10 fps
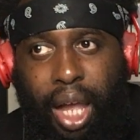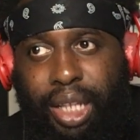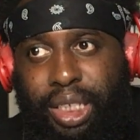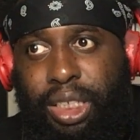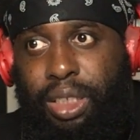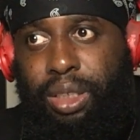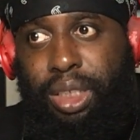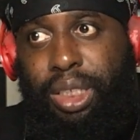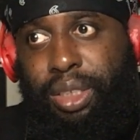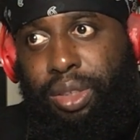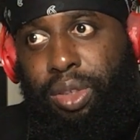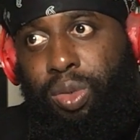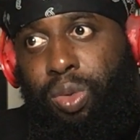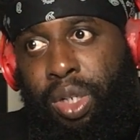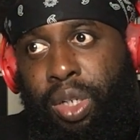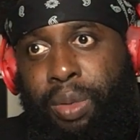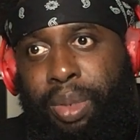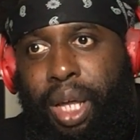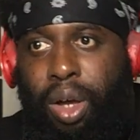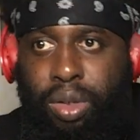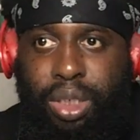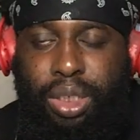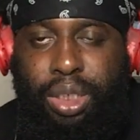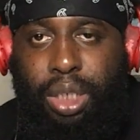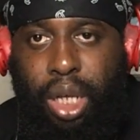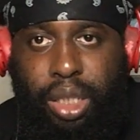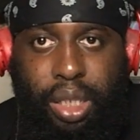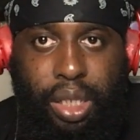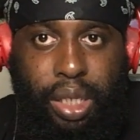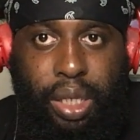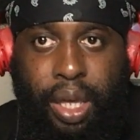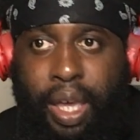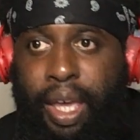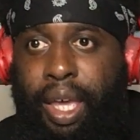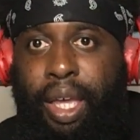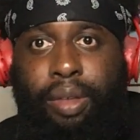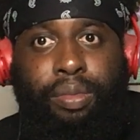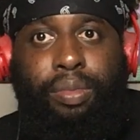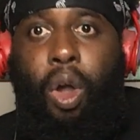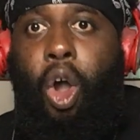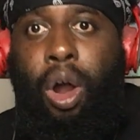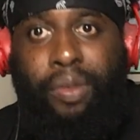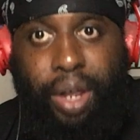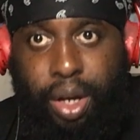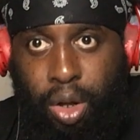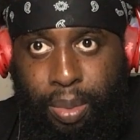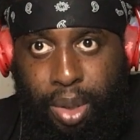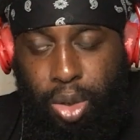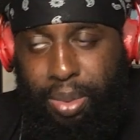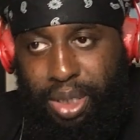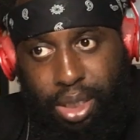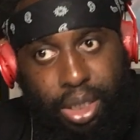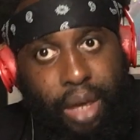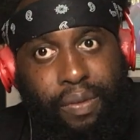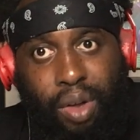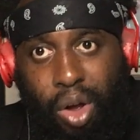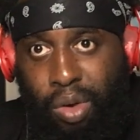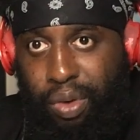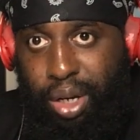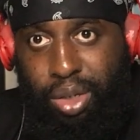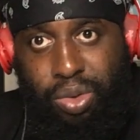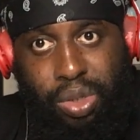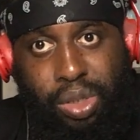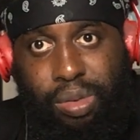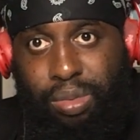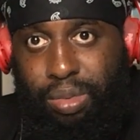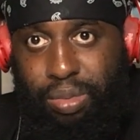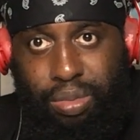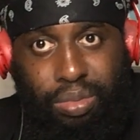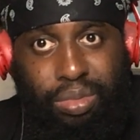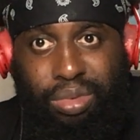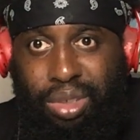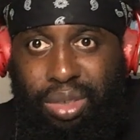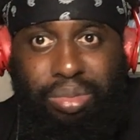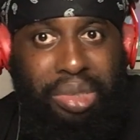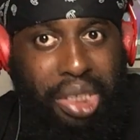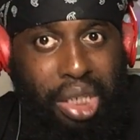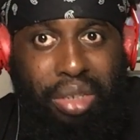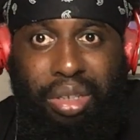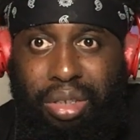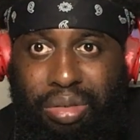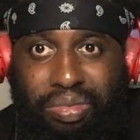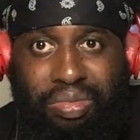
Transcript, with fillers: Like this is this. You could be like, oh, this is like the R-rated Home Alone because it's definitely R-rated. You see some, you see some shit in here.